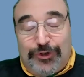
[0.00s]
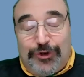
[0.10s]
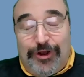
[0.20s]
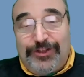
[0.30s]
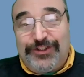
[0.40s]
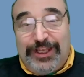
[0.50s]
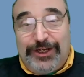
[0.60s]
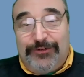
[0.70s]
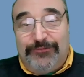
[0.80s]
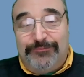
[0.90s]
call
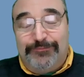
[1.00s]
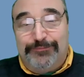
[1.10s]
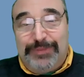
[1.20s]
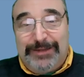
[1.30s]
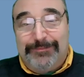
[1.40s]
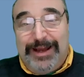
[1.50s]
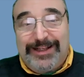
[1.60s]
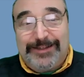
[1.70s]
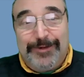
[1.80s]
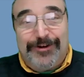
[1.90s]
center of big
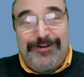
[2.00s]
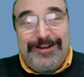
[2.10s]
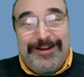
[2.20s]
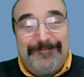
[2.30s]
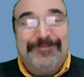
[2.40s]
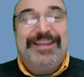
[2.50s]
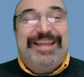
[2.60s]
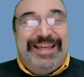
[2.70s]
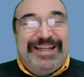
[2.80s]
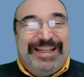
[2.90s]
box America.
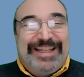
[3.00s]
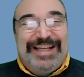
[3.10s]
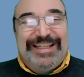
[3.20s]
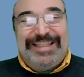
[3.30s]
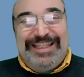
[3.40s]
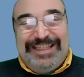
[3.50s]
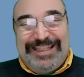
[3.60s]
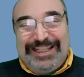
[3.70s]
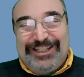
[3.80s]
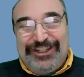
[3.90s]
In any case, the
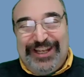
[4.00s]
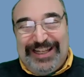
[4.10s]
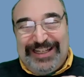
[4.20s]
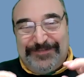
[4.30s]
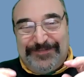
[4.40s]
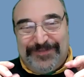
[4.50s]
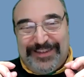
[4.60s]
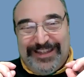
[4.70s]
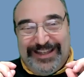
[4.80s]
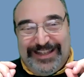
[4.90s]
Intellichat
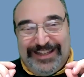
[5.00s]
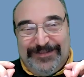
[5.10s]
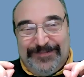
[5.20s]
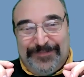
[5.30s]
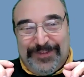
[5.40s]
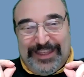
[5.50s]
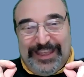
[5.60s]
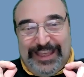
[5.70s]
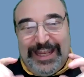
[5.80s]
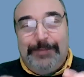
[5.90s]

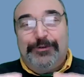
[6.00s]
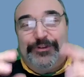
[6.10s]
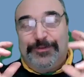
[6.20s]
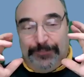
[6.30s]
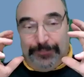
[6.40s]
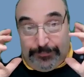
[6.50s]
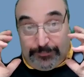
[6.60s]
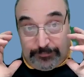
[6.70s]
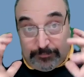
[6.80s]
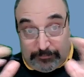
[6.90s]
enables
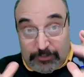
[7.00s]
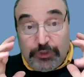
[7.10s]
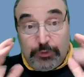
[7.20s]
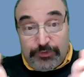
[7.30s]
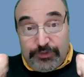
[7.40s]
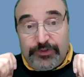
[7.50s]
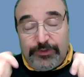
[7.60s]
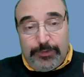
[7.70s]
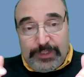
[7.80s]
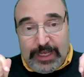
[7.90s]
the users,
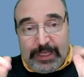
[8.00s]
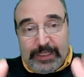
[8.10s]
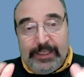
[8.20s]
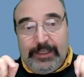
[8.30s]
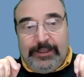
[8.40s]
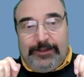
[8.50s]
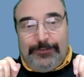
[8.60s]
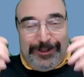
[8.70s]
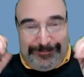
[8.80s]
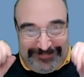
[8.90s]
you and I,
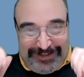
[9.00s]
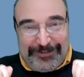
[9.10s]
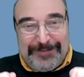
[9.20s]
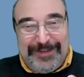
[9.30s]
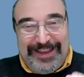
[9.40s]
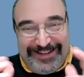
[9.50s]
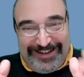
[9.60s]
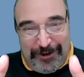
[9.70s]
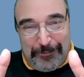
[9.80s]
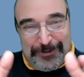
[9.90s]
well, definitely me, I
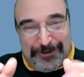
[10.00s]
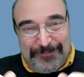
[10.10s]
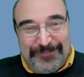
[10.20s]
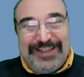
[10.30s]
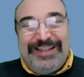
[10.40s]
hope you,